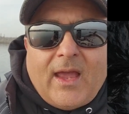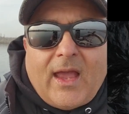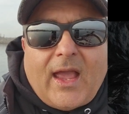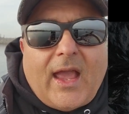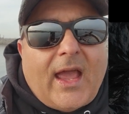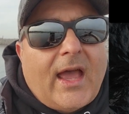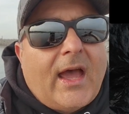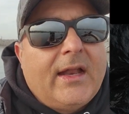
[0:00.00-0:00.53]

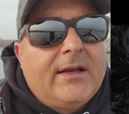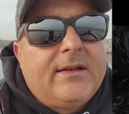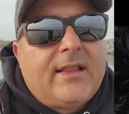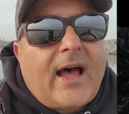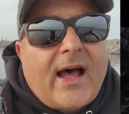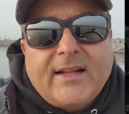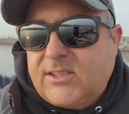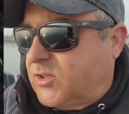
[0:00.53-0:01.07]
And
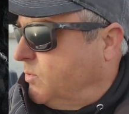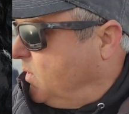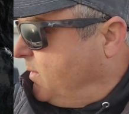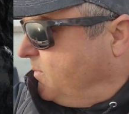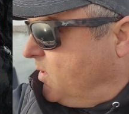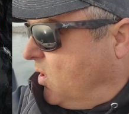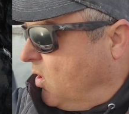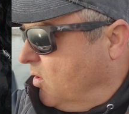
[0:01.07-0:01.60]
that
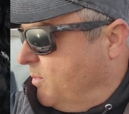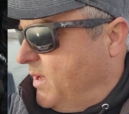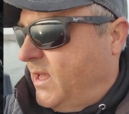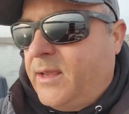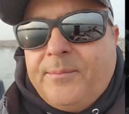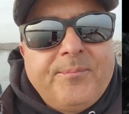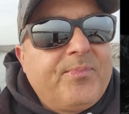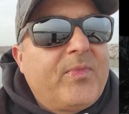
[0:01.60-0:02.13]

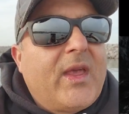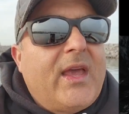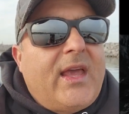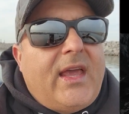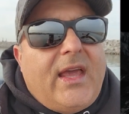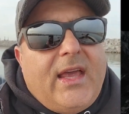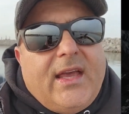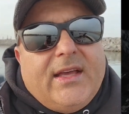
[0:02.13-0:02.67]
Swim-Goby
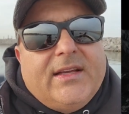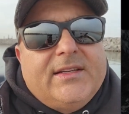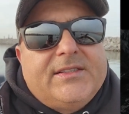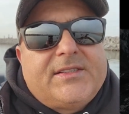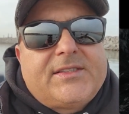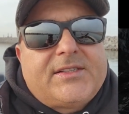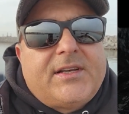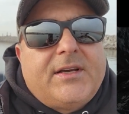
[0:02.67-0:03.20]

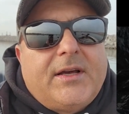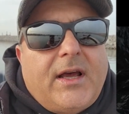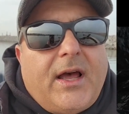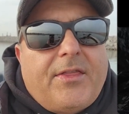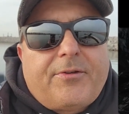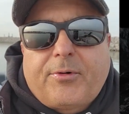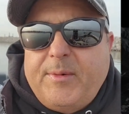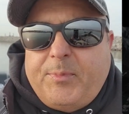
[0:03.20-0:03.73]
is
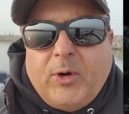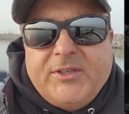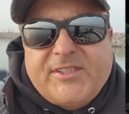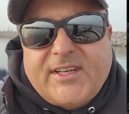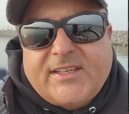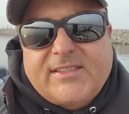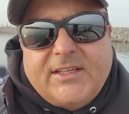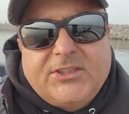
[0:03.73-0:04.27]

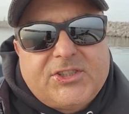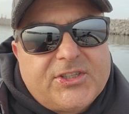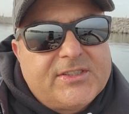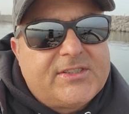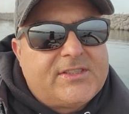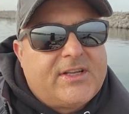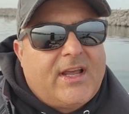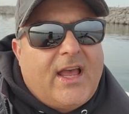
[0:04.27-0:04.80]
3.6
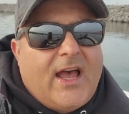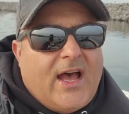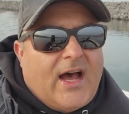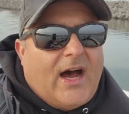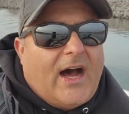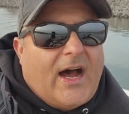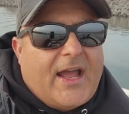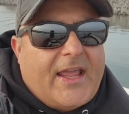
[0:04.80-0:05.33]
inches.
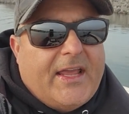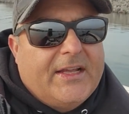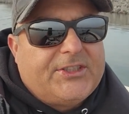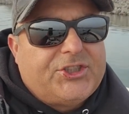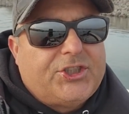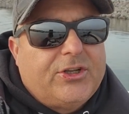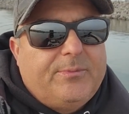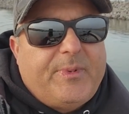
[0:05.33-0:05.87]
It
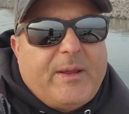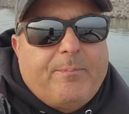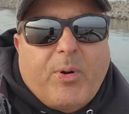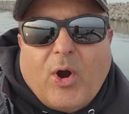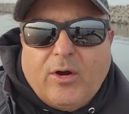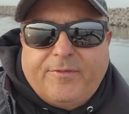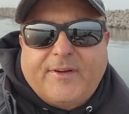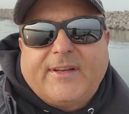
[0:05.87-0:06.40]
should be
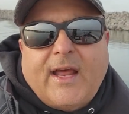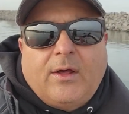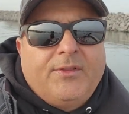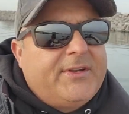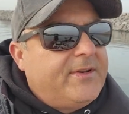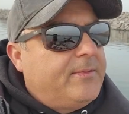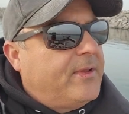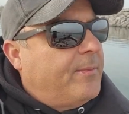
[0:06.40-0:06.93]
perfect. Now,
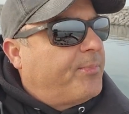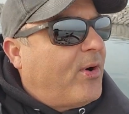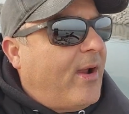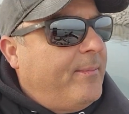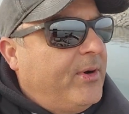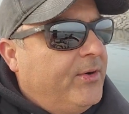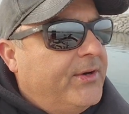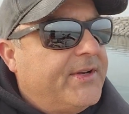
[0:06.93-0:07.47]
the
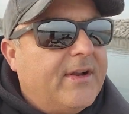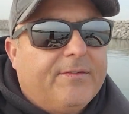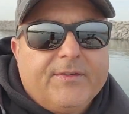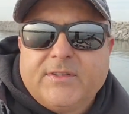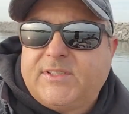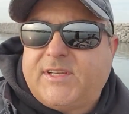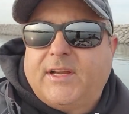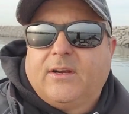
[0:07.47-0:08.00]
primary
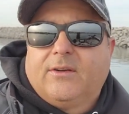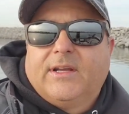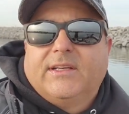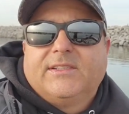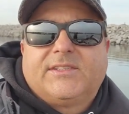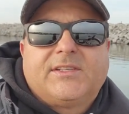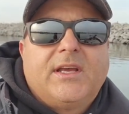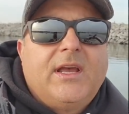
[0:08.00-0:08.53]
difference here
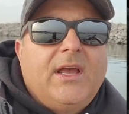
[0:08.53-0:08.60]
is